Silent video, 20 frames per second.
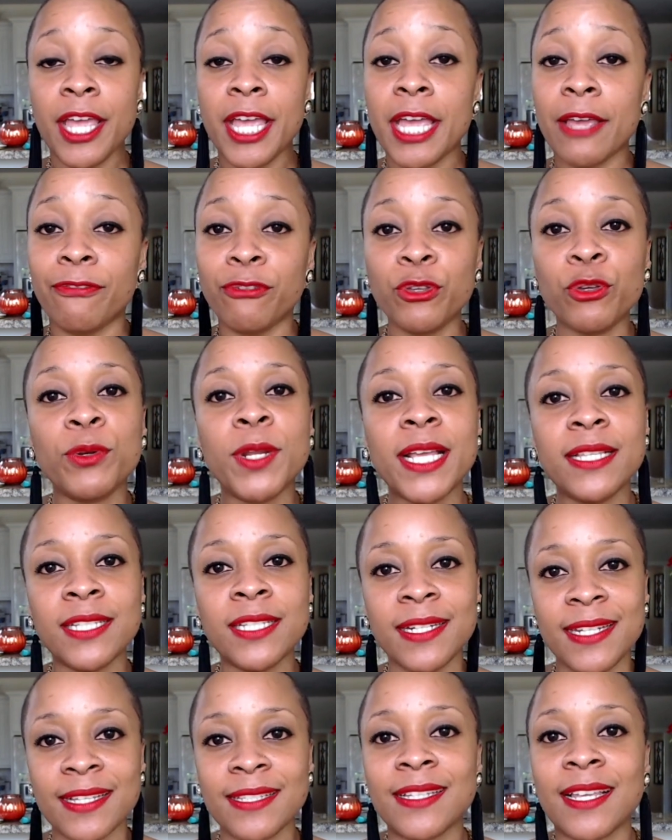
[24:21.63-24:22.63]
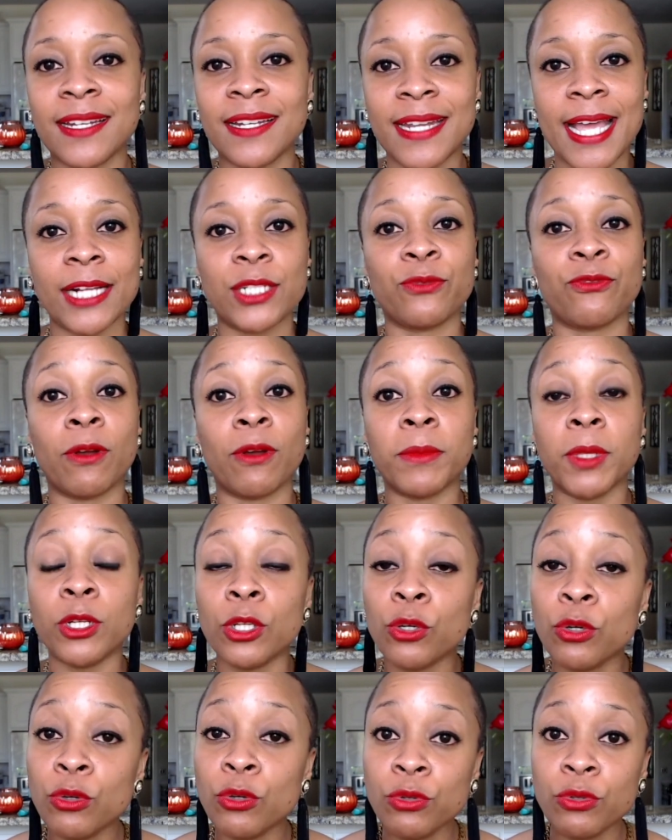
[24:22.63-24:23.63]
If you need to disconnect from the
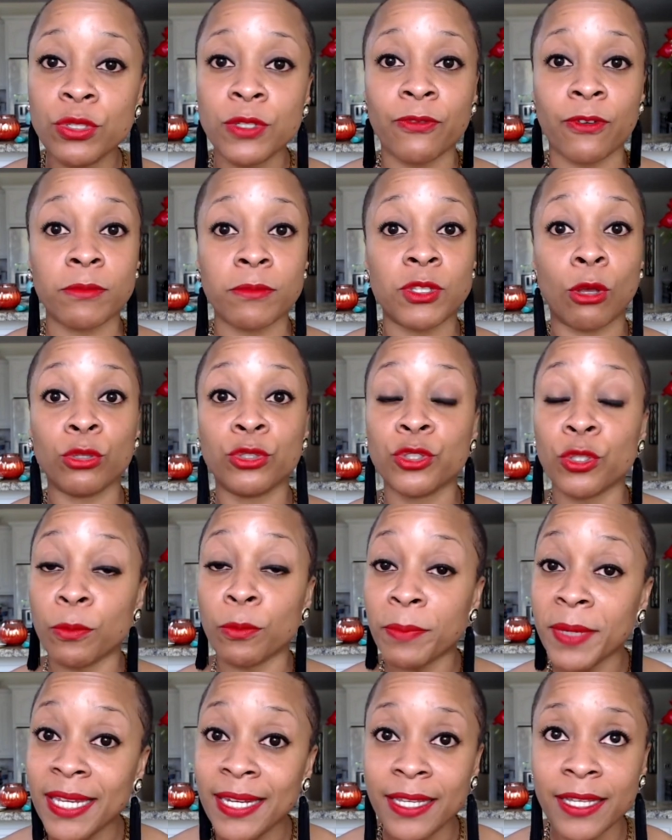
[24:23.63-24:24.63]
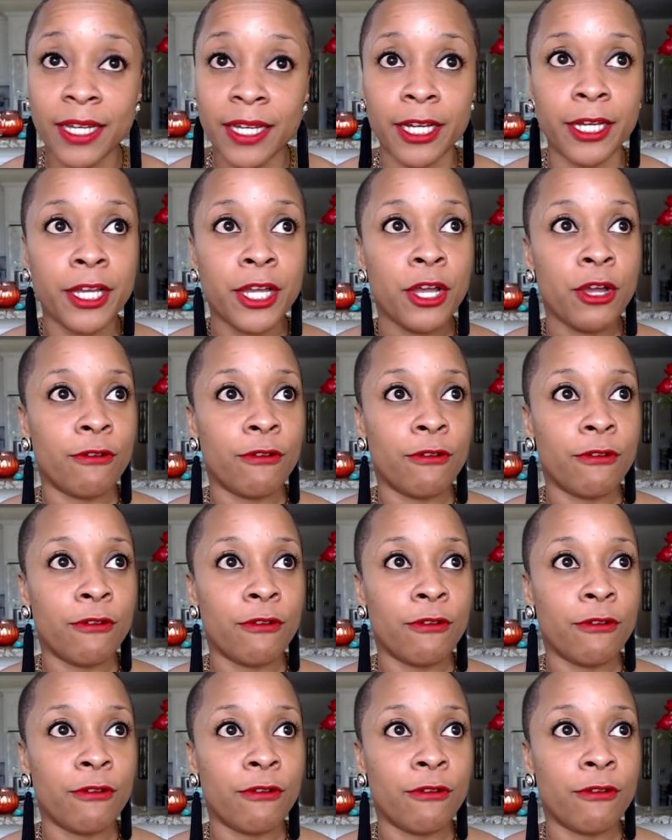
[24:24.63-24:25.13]
news, from social media,